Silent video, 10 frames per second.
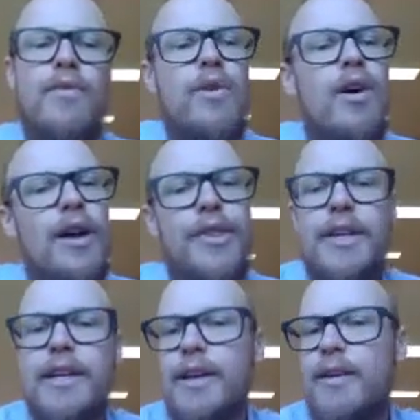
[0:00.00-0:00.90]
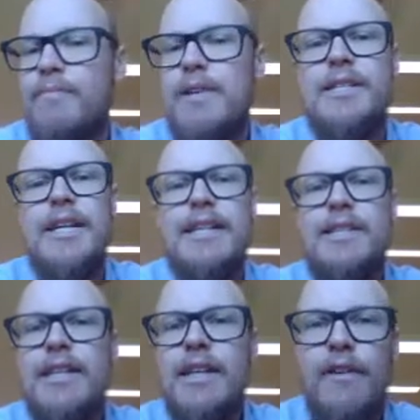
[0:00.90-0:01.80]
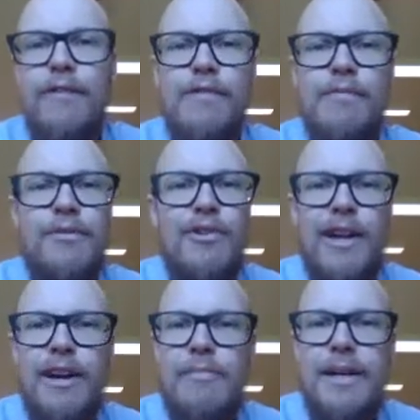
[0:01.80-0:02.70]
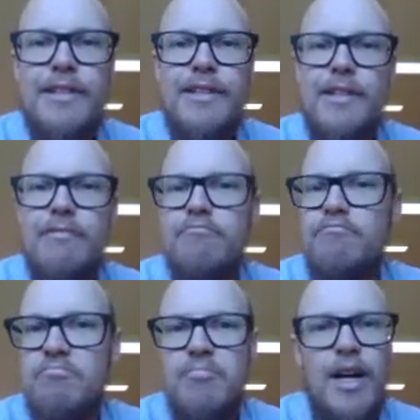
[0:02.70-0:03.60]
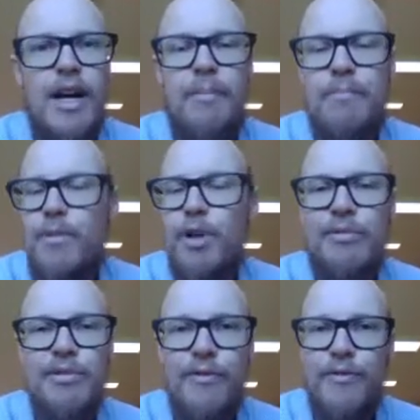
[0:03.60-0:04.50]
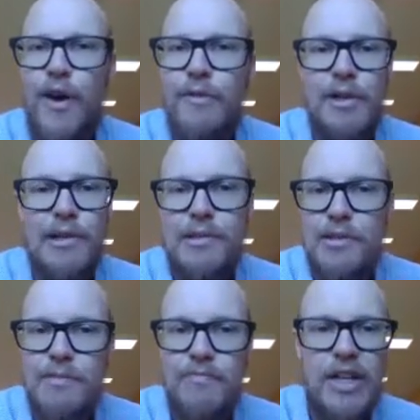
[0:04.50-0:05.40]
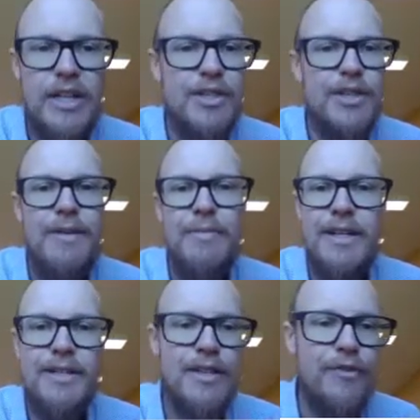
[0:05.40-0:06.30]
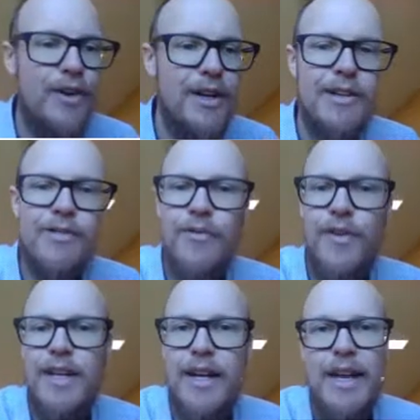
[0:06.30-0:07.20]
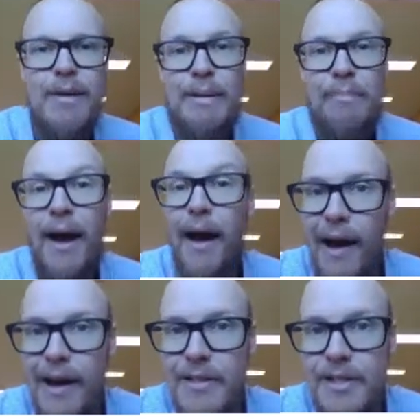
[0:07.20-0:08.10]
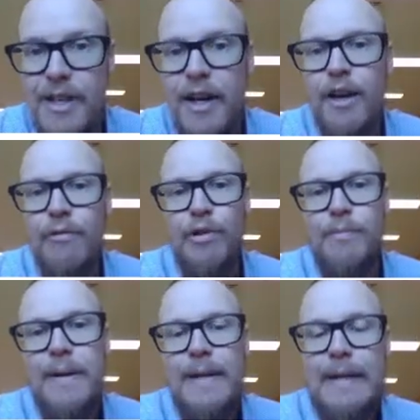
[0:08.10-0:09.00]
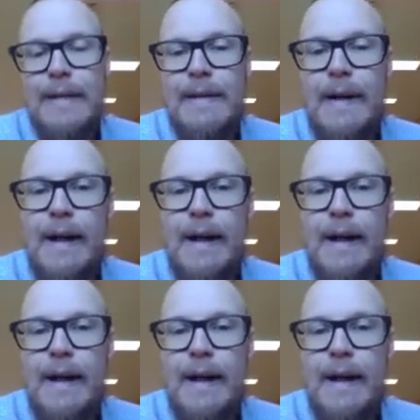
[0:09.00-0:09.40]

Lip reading: I think it's easy if we've got our amounts in multiples of $5. So that means if I can find out how many parts would be,